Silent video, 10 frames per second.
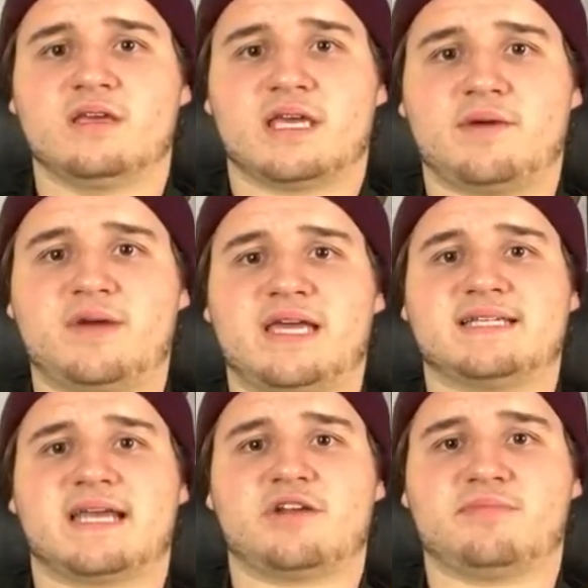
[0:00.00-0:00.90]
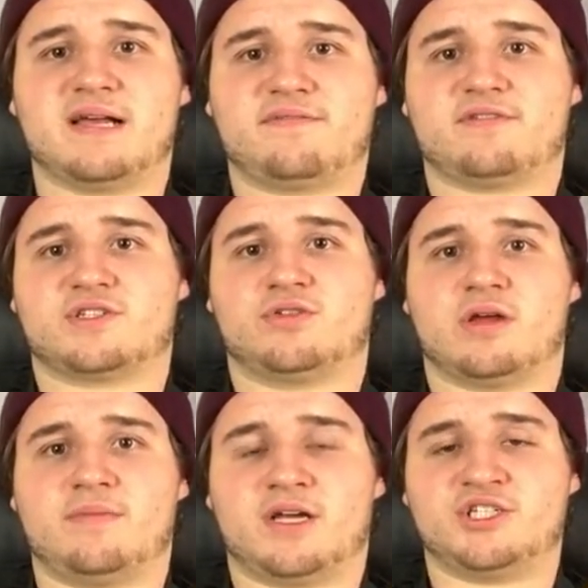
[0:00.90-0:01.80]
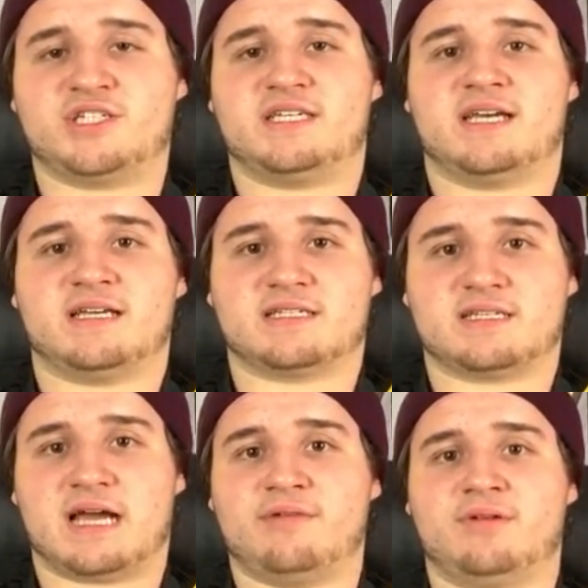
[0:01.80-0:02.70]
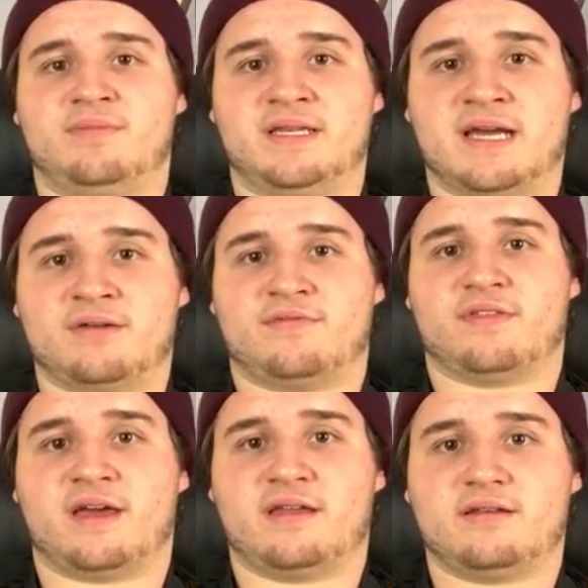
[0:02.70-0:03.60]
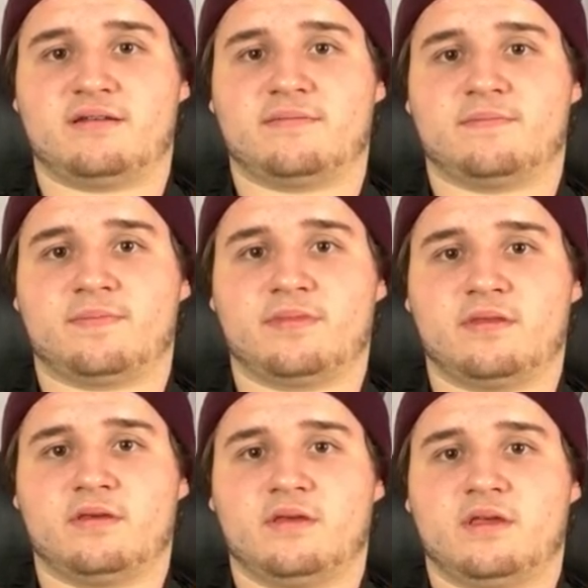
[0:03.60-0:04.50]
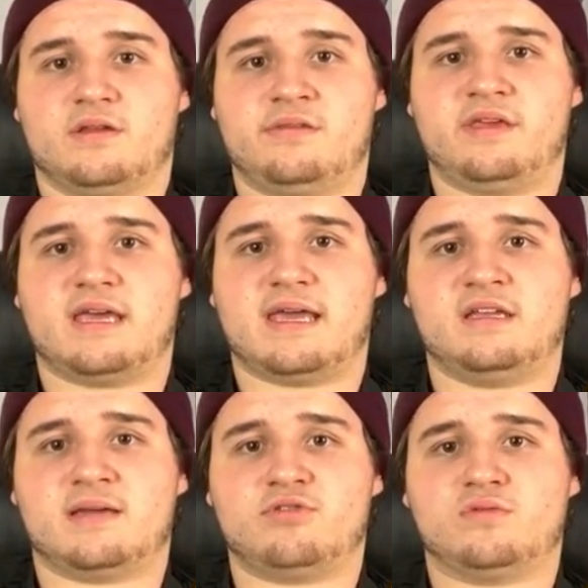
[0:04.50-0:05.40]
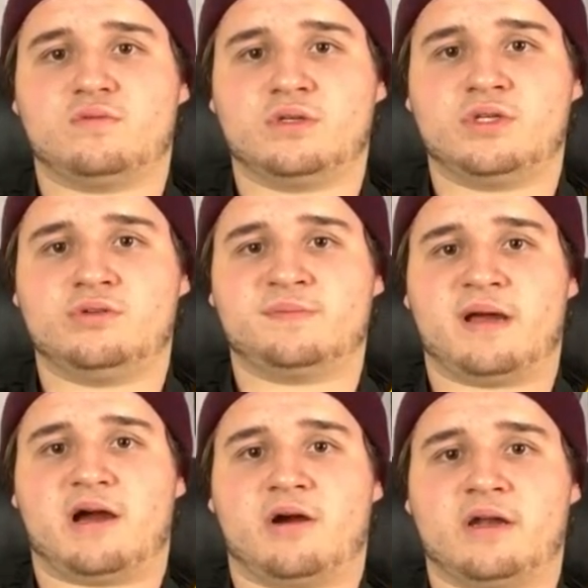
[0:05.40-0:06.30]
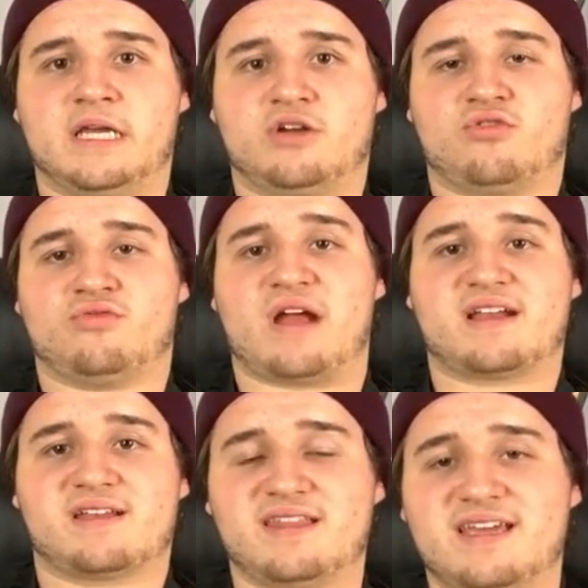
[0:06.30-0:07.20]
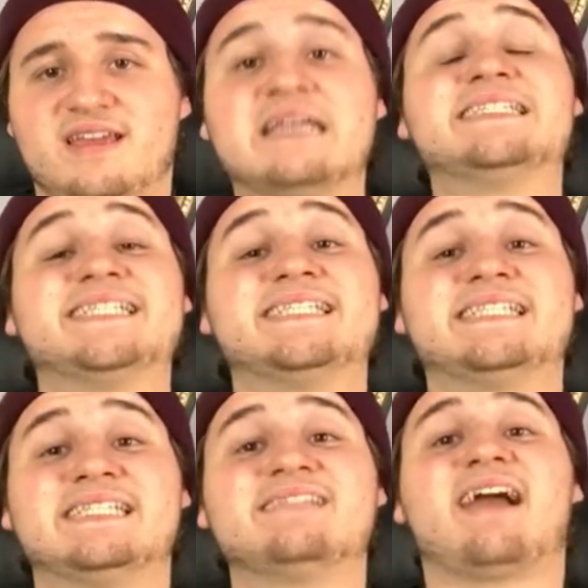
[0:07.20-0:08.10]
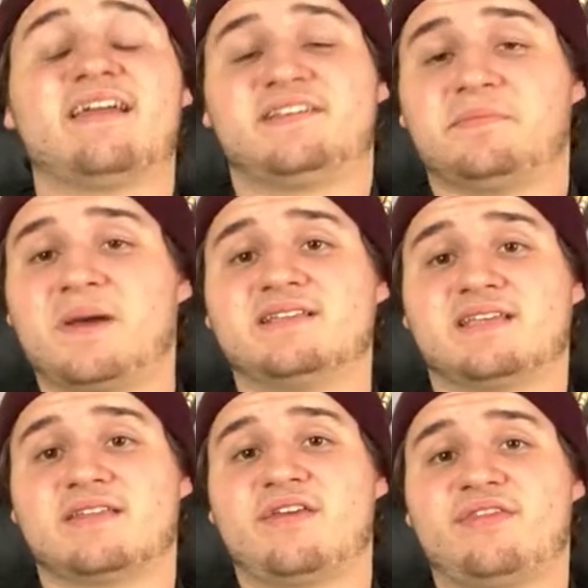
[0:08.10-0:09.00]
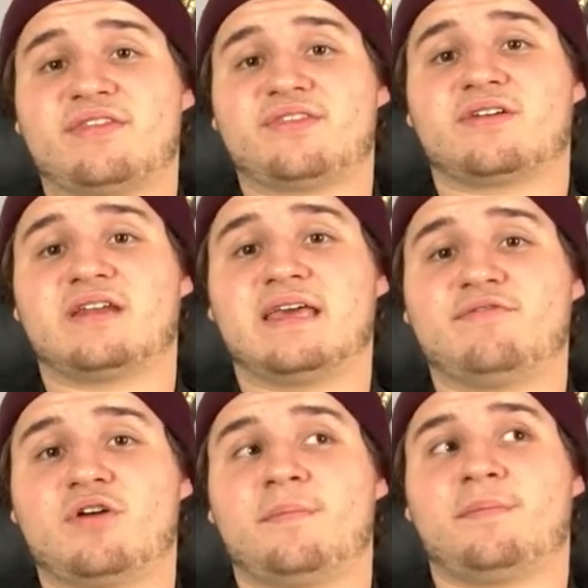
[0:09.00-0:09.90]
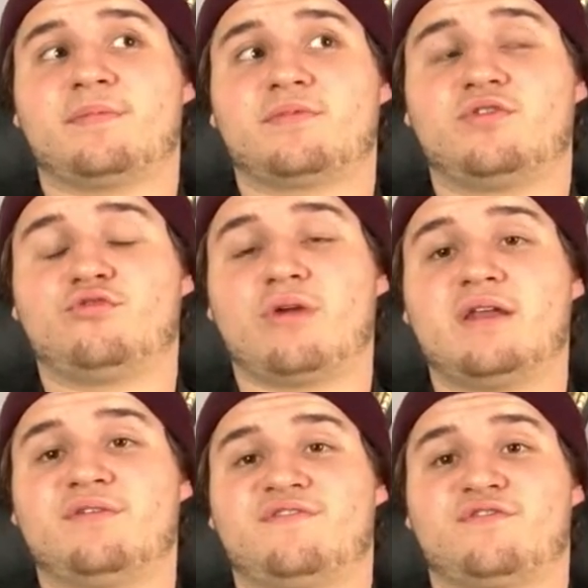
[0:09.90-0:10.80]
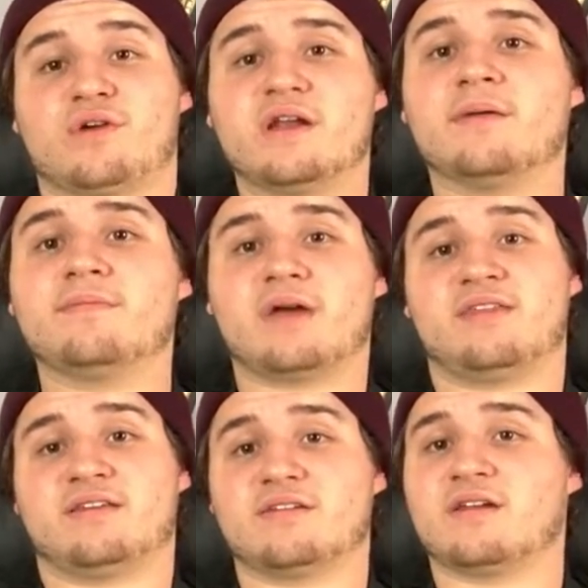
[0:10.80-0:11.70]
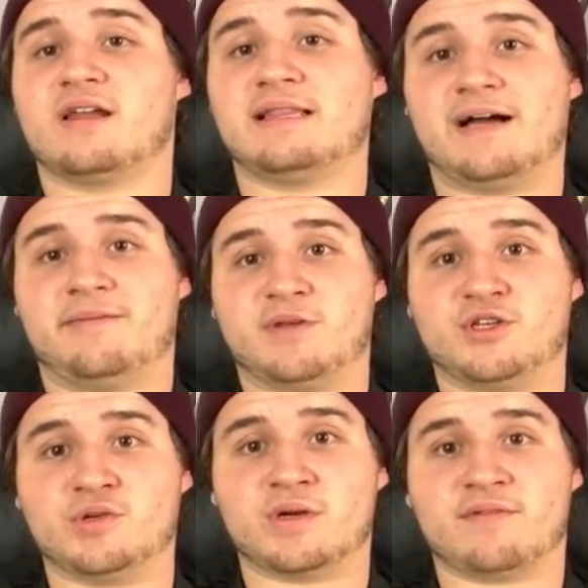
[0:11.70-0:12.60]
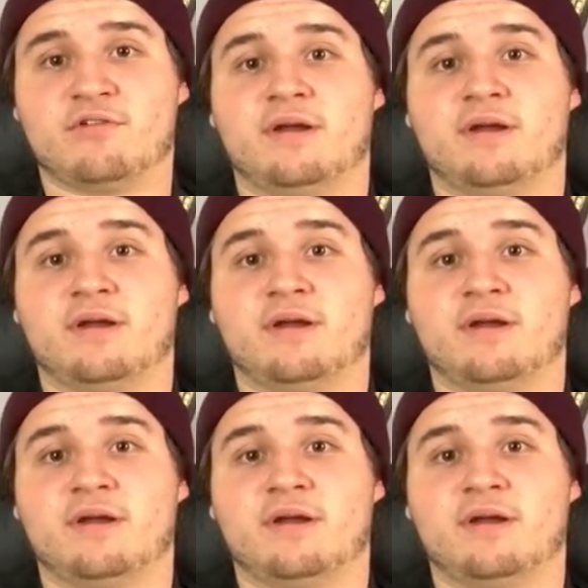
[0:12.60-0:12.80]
Can we get Tanner Black vs. Grimm on GTS? I would be down for that. Do you think AEW will use Matt Hardy correctly? It depends. I think that they're going to give him creative freedom. I think they're going to allow him to do whatever he